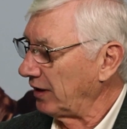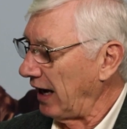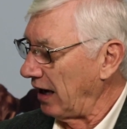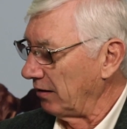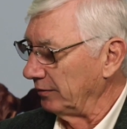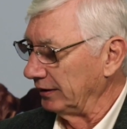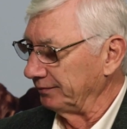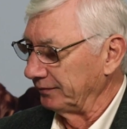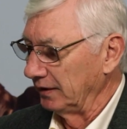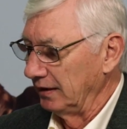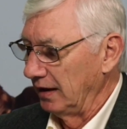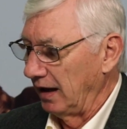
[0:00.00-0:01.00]
Cattlemen,
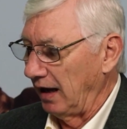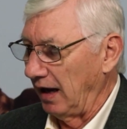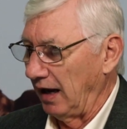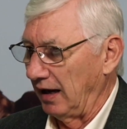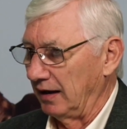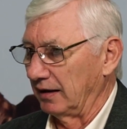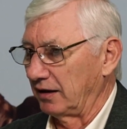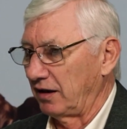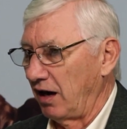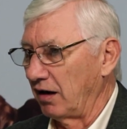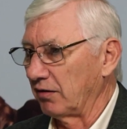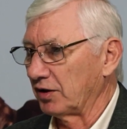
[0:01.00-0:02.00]

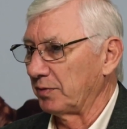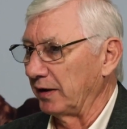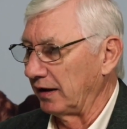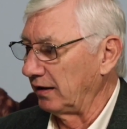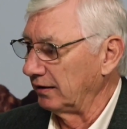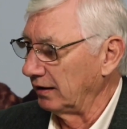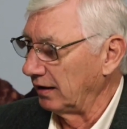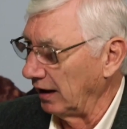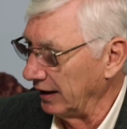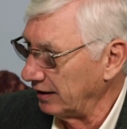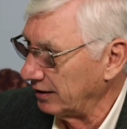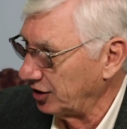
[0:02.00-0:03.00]
Congressman
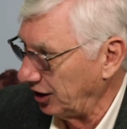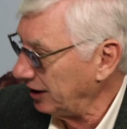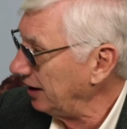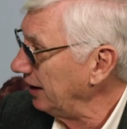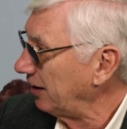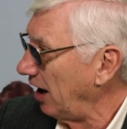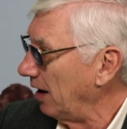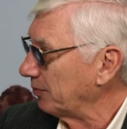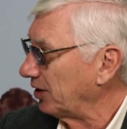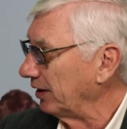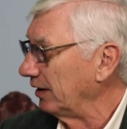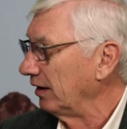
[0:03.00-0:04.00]
Glenn G.T.
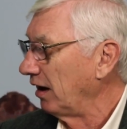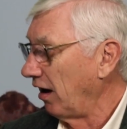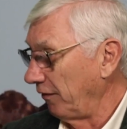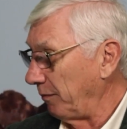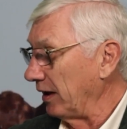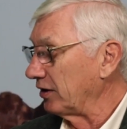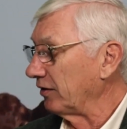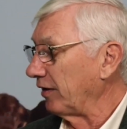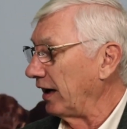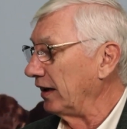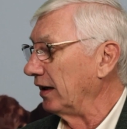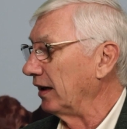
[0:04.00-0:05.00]
Thompson of
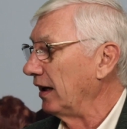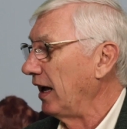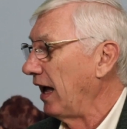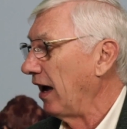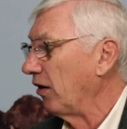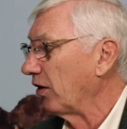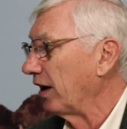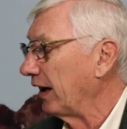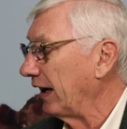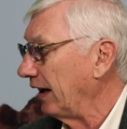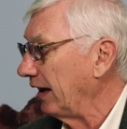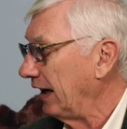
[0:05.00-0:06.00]
Pennsylvania held
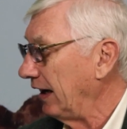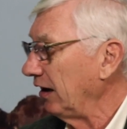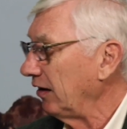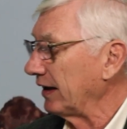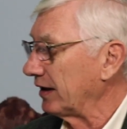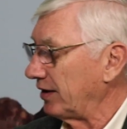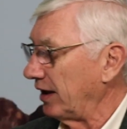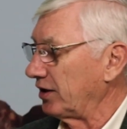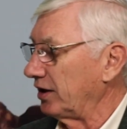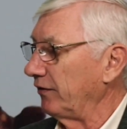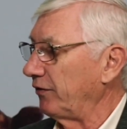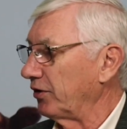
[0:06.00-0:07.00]
a hearing
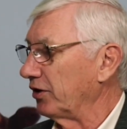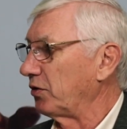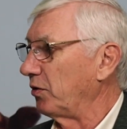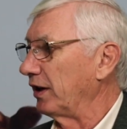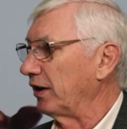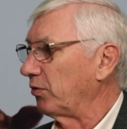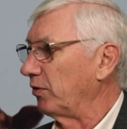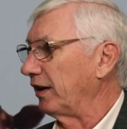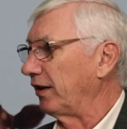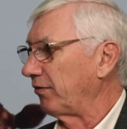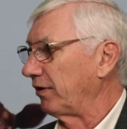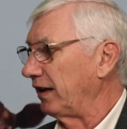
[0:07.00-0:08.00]
session for the
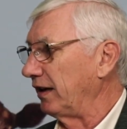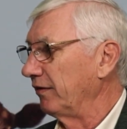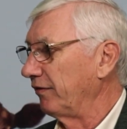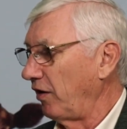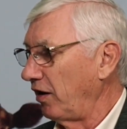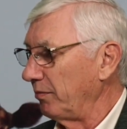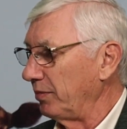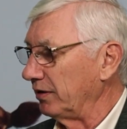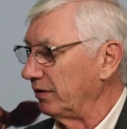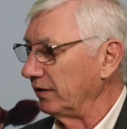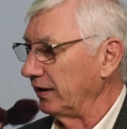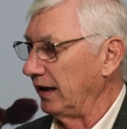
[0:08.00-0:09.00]
2023 Farm
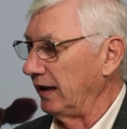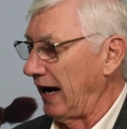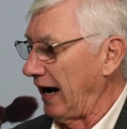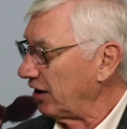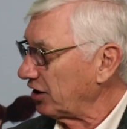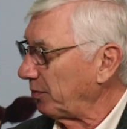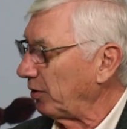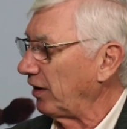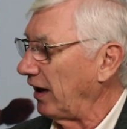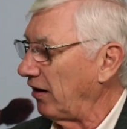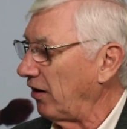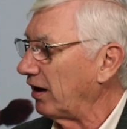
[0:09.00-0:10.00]
Bill in Harrisburg
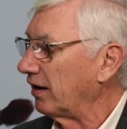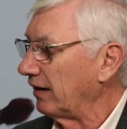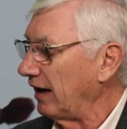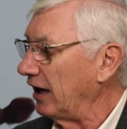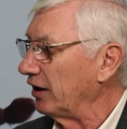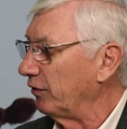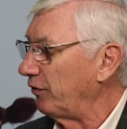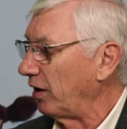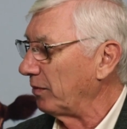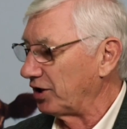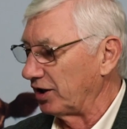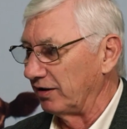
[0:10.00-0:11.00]
at our annual
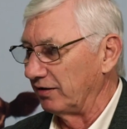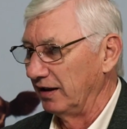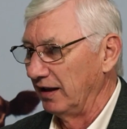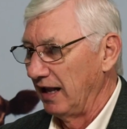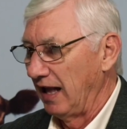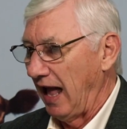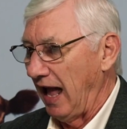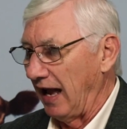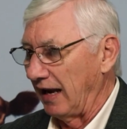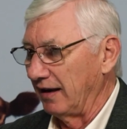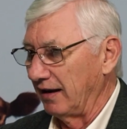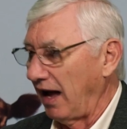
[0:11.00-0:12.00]
farm show.
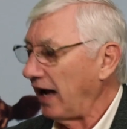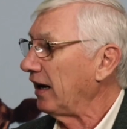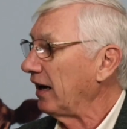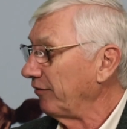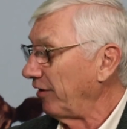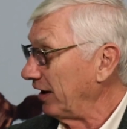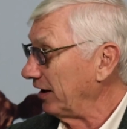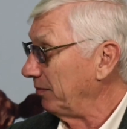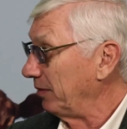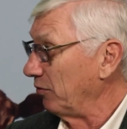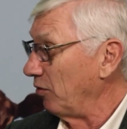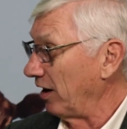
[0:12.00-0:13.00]
And I got invited to
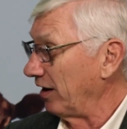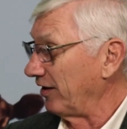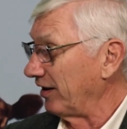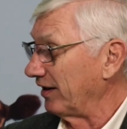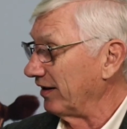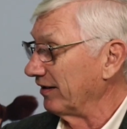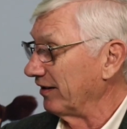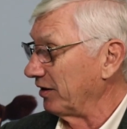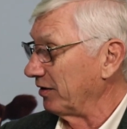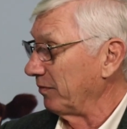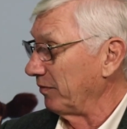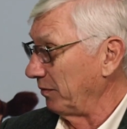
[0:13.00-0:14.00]
be one of
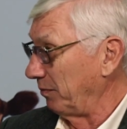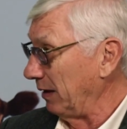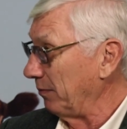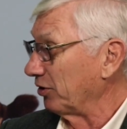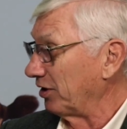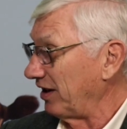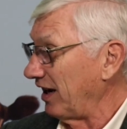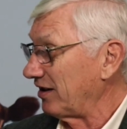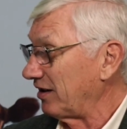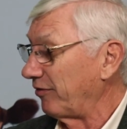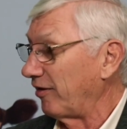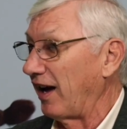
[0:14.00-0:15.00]
the people to
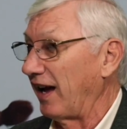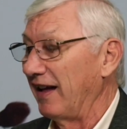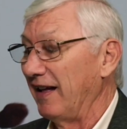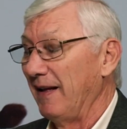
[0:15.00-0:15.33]
testify.